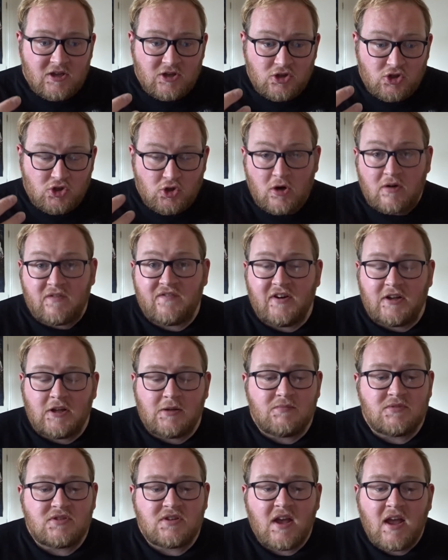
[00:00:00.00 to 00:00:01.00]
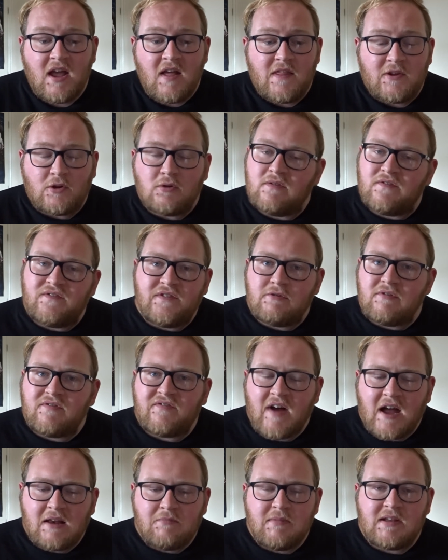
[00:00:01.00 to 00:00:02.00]
short films, they don't feel
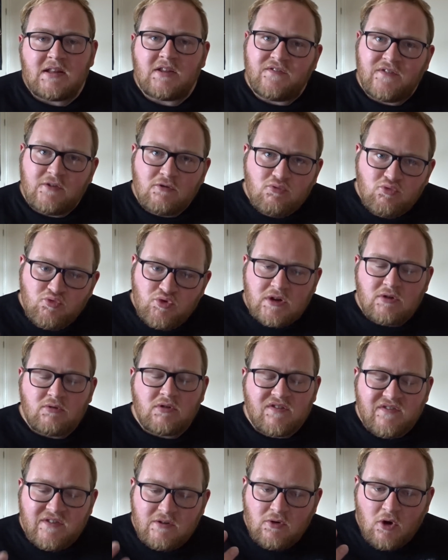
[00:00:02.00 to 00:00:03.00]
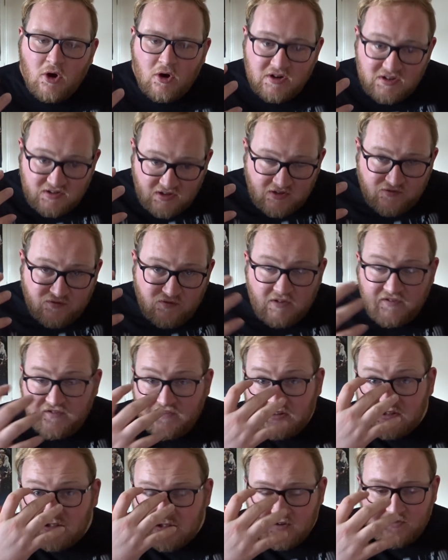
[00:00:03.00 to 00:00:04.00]
fan-made. They feel real. They feel on. They
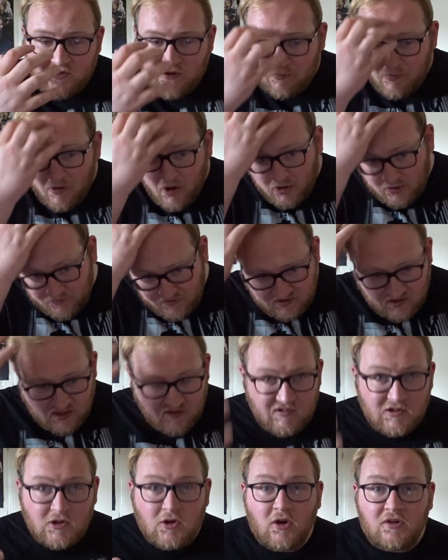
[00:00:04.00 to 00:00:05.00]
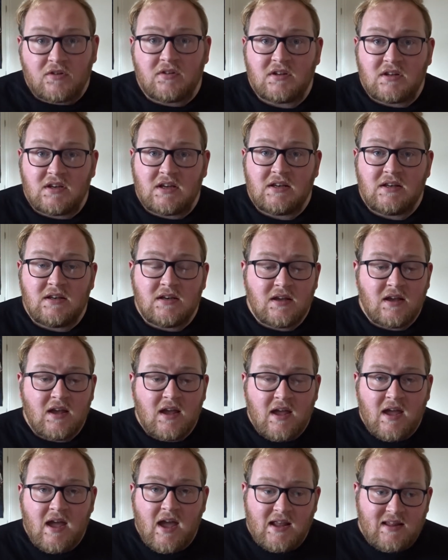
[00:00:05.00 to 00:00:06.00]
feel as if they're part of the David Gordon Green
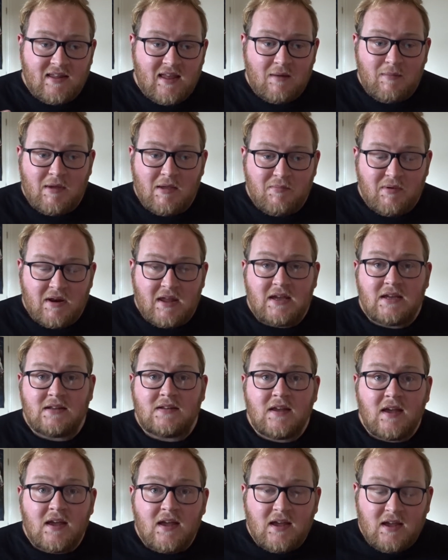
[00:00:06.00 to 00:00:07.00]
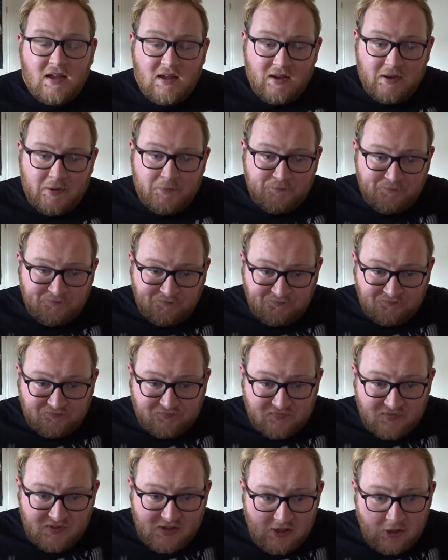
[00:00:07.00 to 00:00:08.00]
and Danny McBride
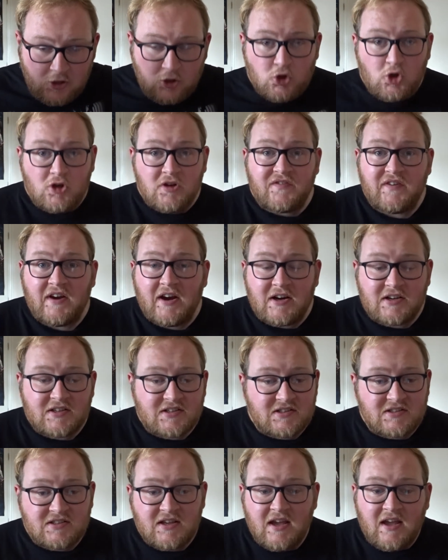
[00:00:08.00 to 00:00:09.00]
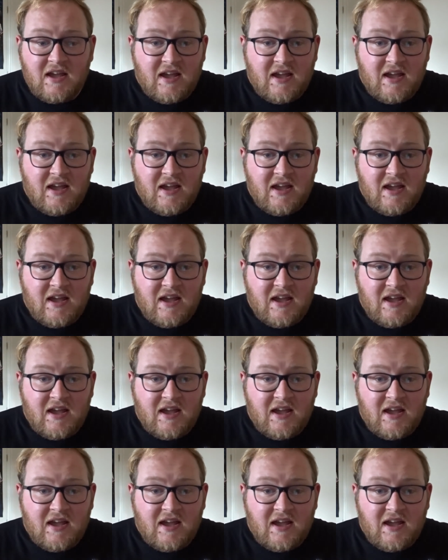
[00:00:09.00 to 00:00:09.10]
universe,